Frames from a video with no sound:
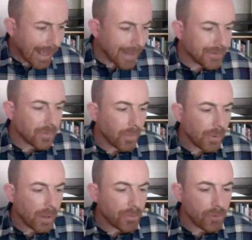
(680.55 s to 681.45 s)
and
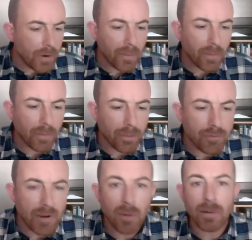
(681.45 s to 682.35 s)
throughout
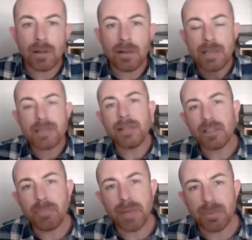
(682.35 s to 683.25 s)

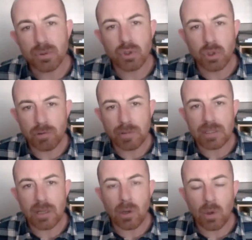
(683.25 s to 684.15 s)
listening to people's
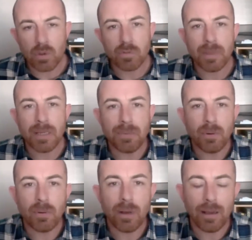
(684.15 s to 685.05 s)
stories, a lot of
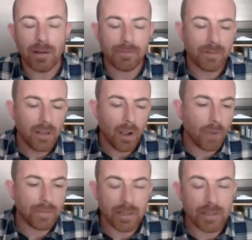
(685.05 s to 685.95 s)
people have
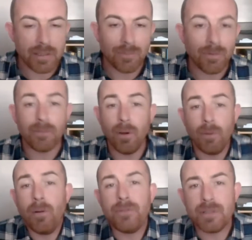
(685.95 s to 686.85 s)
over the years have
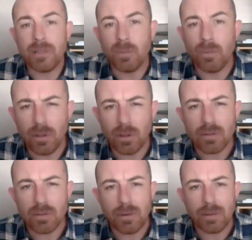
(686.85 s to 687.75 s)
obviously won a
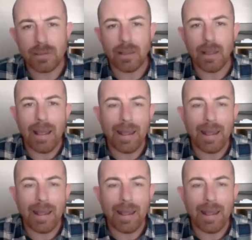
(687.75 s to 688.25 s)
lot of the money,